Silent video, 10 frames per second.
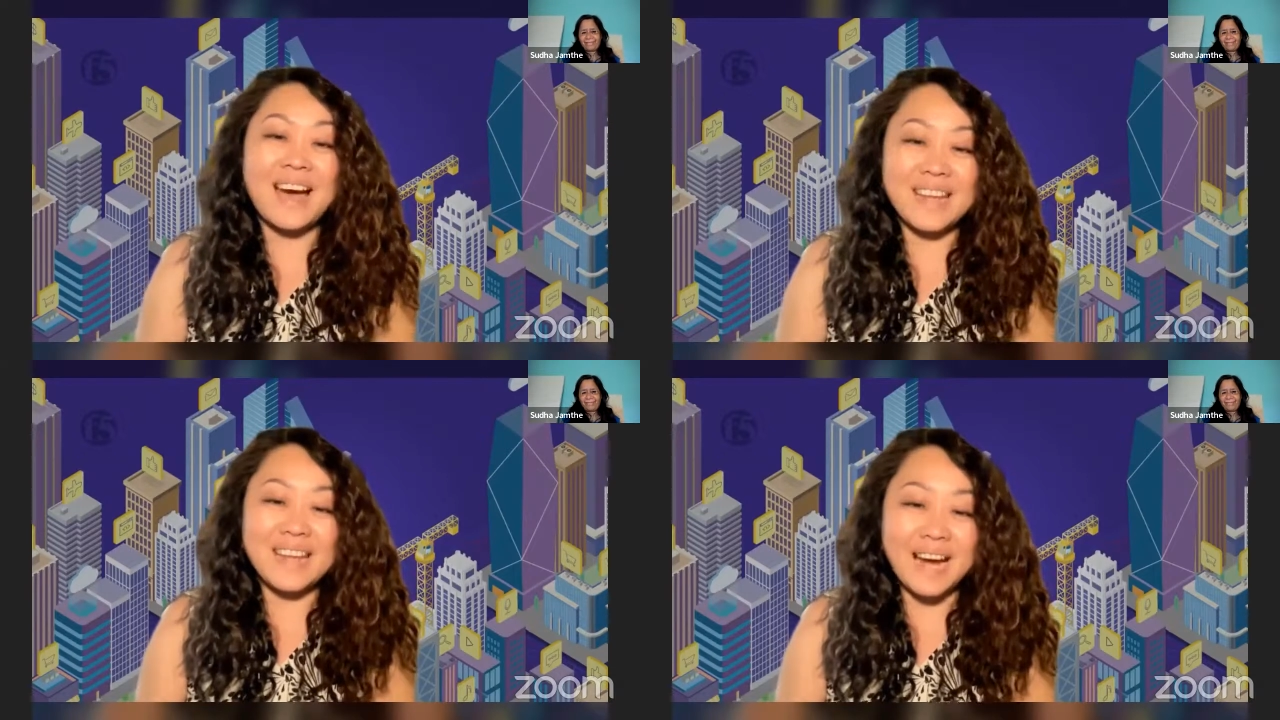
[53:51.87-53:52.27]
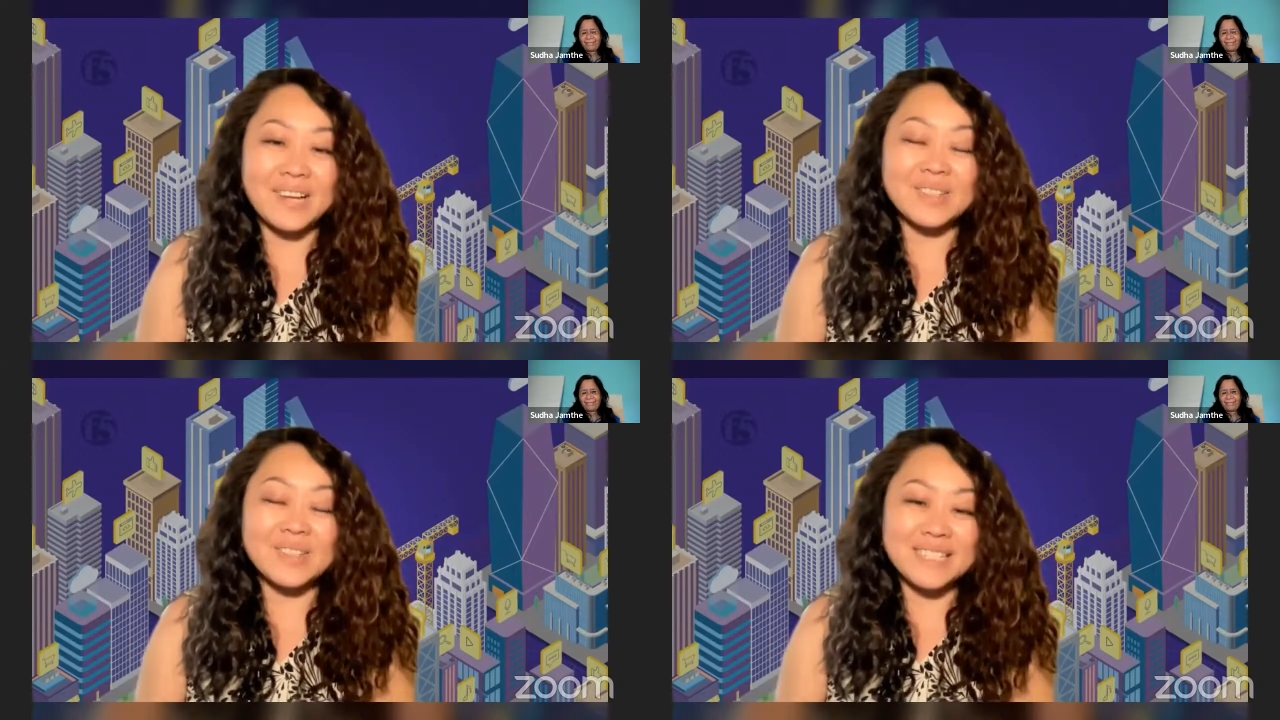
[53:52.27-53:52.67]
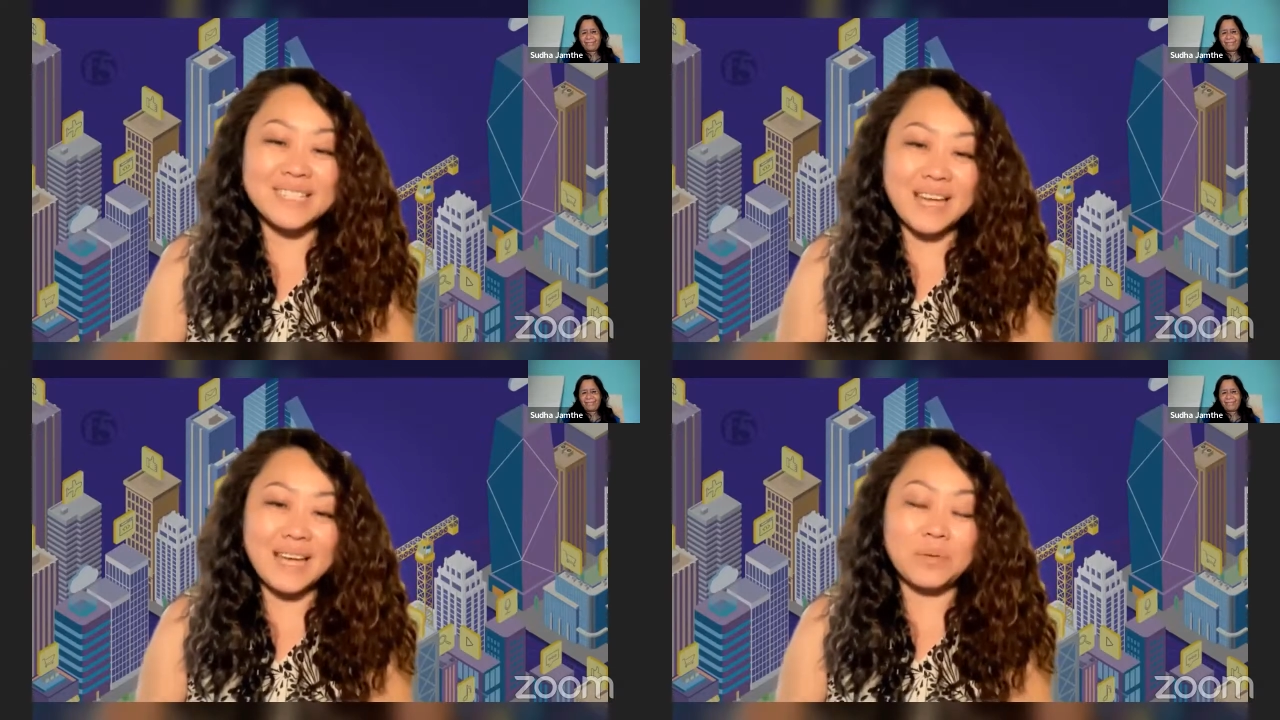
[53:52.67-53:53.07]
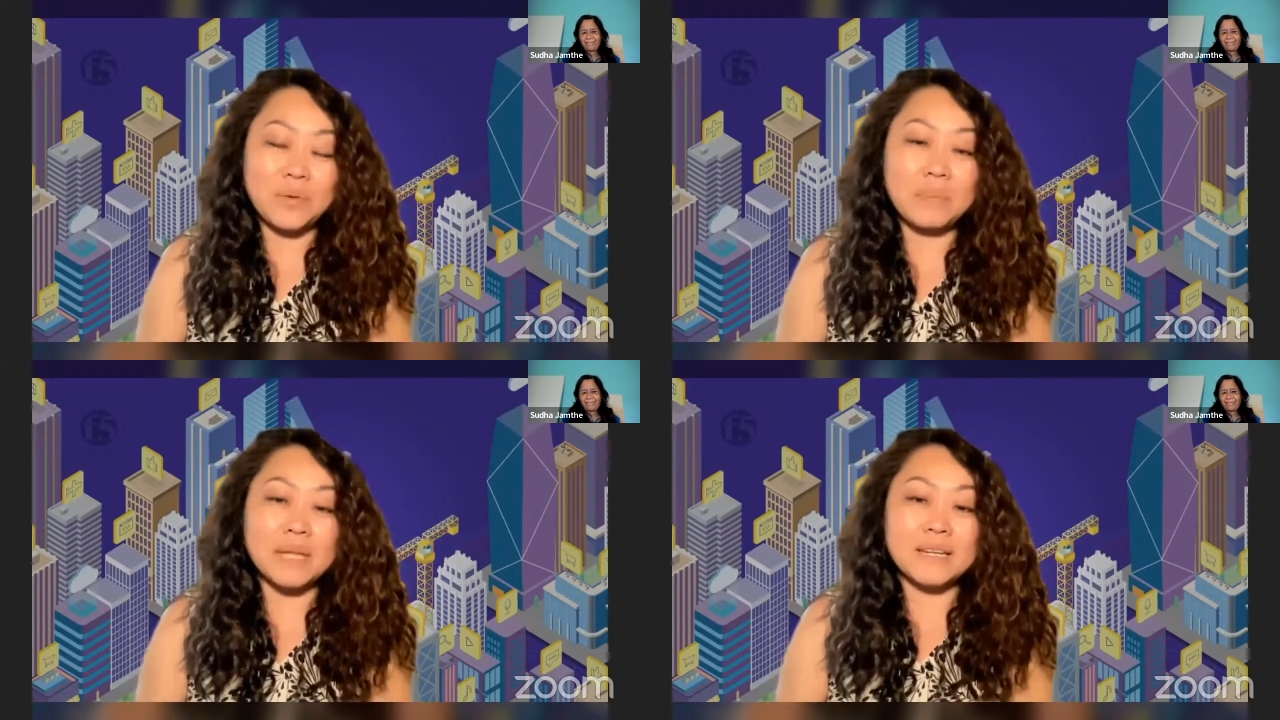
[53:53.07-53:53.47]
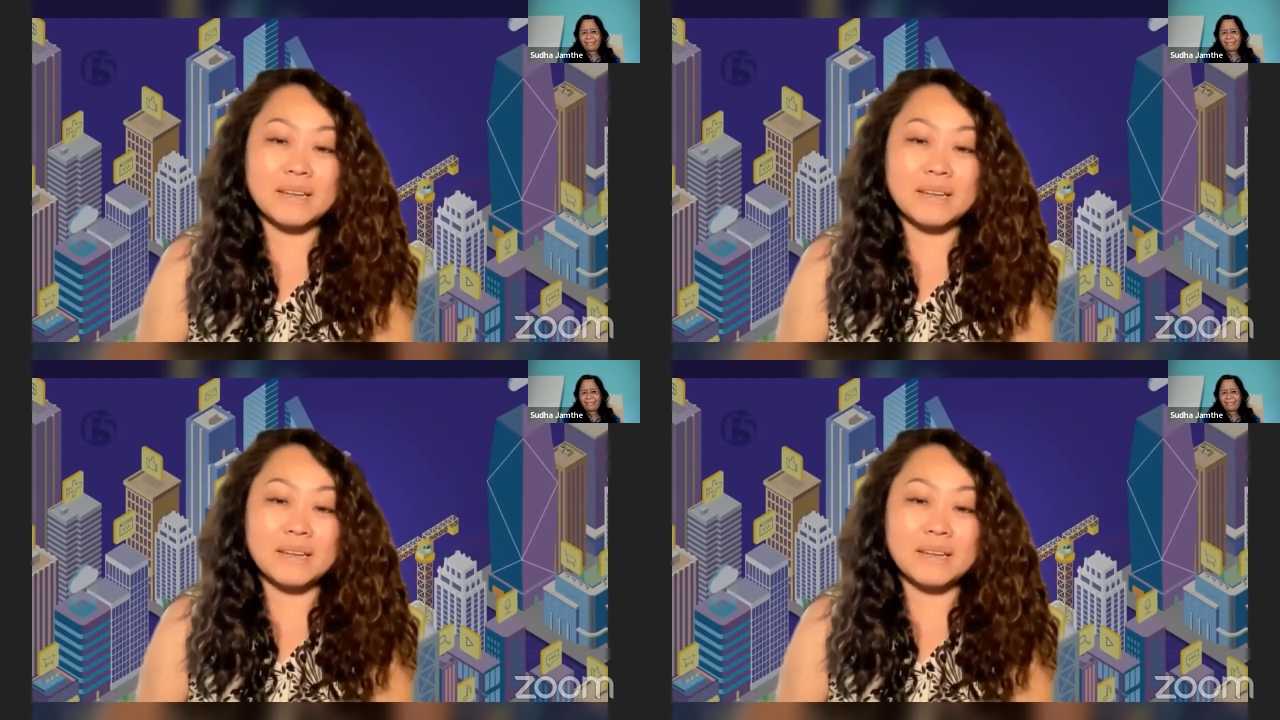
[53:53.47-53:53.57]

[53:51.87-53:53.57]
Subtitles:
an IoT Day women